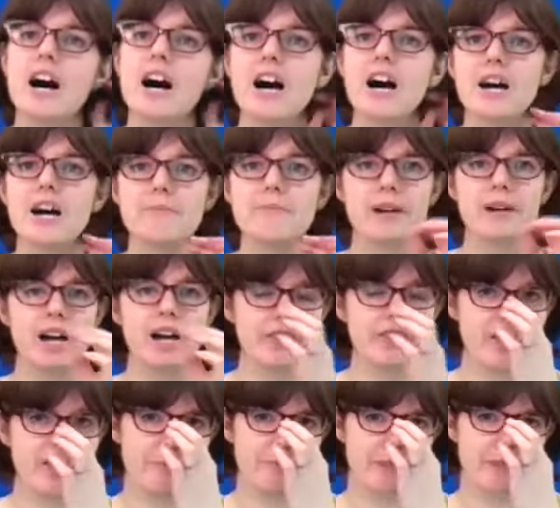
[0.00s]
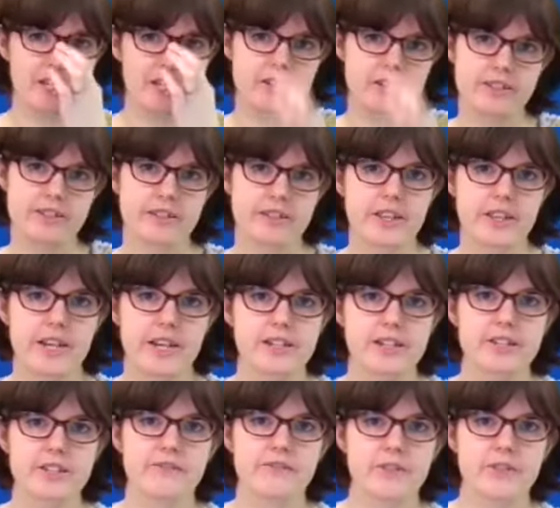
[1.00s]
And that means
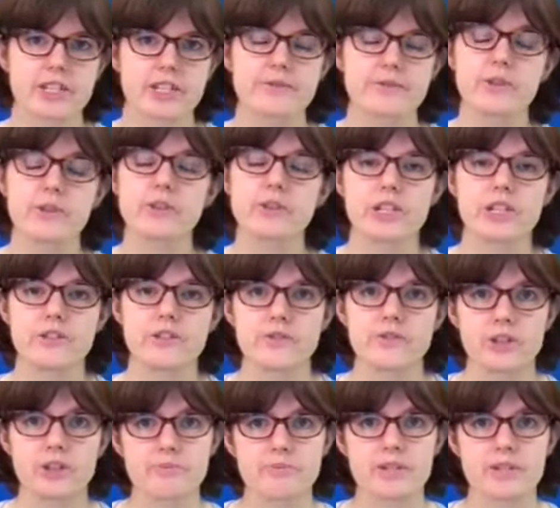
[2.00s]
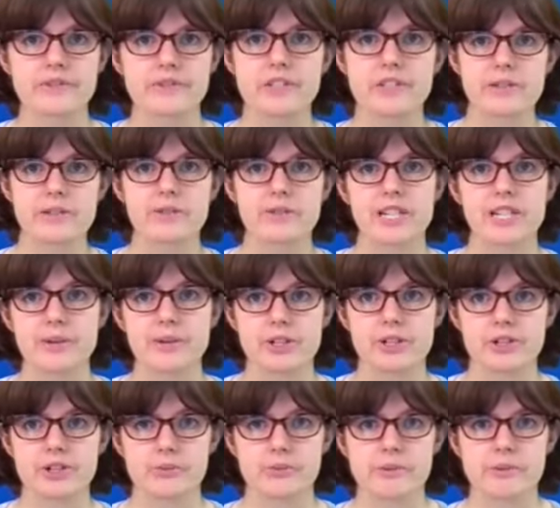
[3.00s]
that, first of all, you've not previously
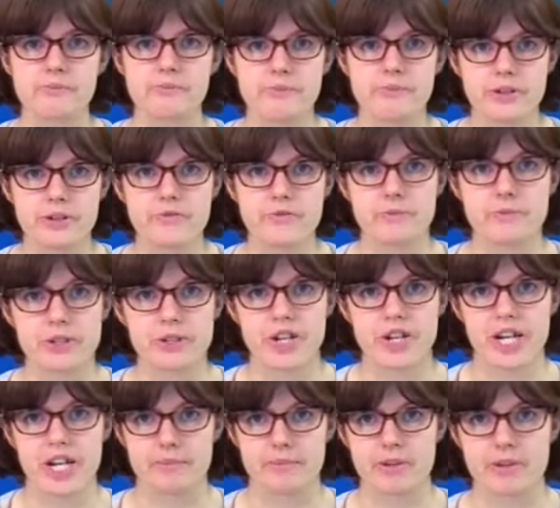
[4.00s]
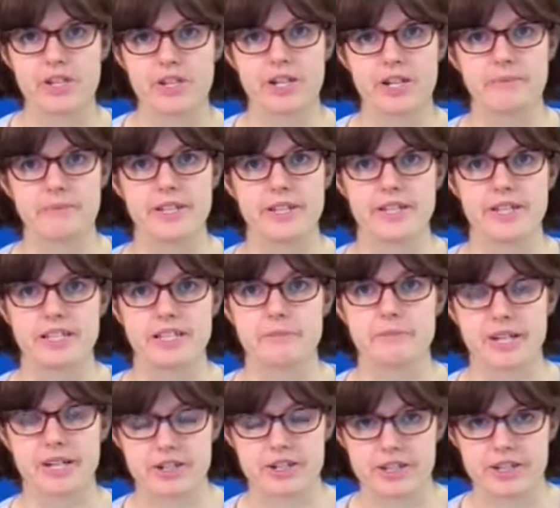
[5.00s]
relinquished or been removed from a training programme in this
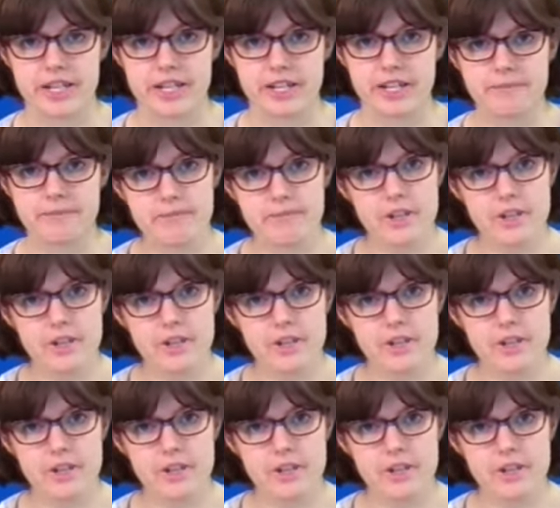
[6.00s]
specialty.